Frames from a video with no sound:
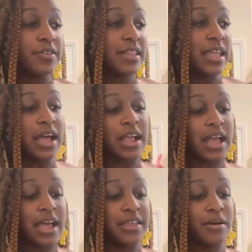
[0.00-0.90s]
thing I
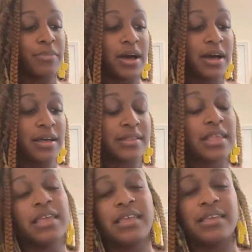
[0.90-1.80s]
got in the box
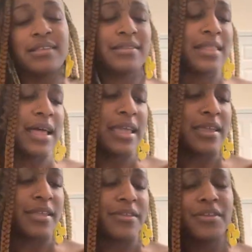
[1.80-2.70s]
is,
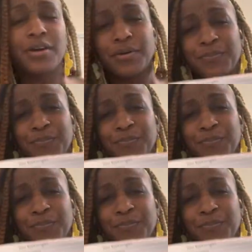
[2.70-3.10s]
like, you know,